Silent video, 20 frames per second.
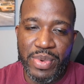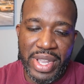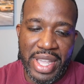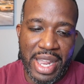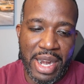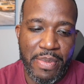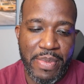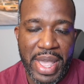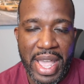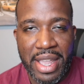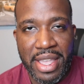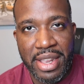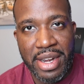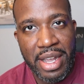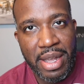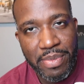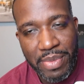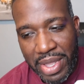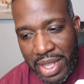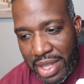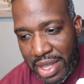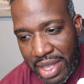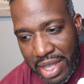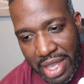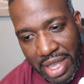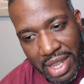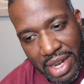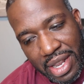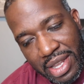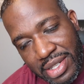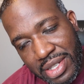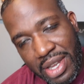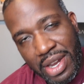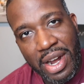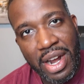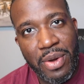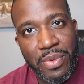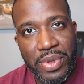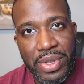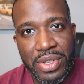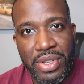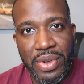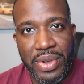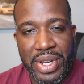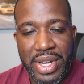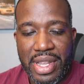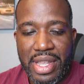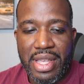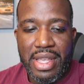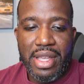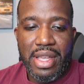We got to pack it up. And I was like, all right, we'll do it.